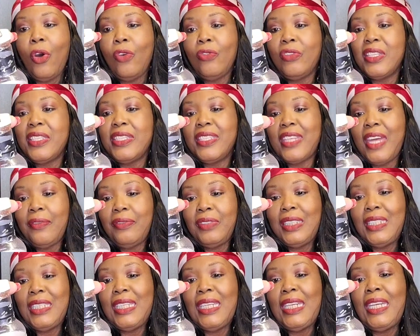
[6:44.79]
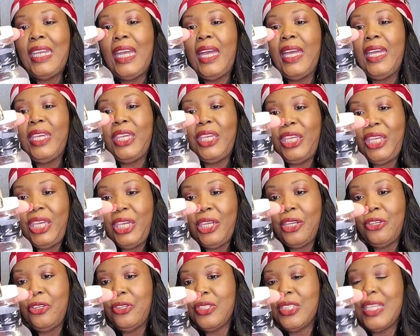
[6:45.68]
over 70
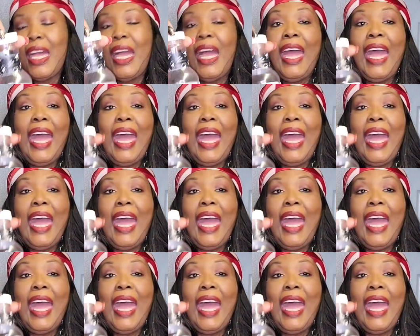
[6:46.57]
years.